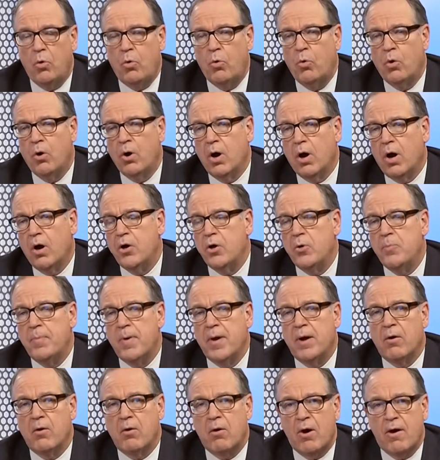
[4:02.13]
or are you
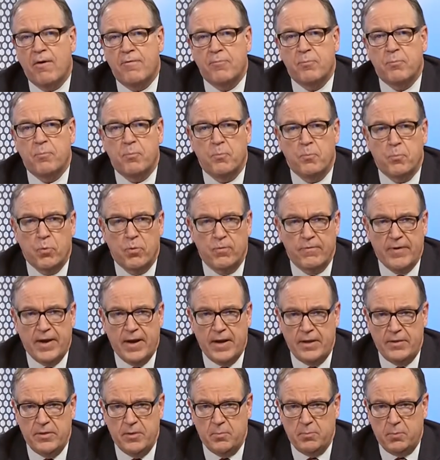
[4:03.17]
better off
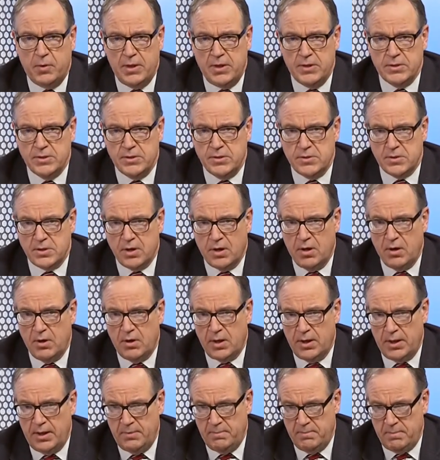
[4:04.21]
preventing the bleeds
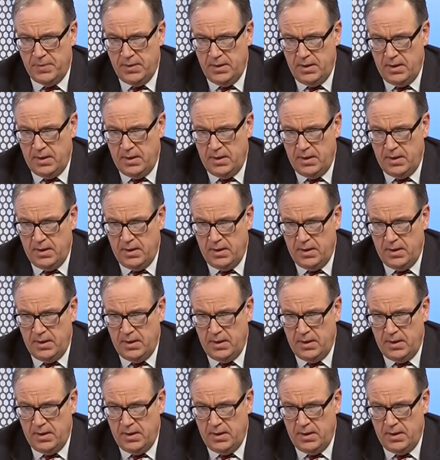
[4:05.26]
entirely?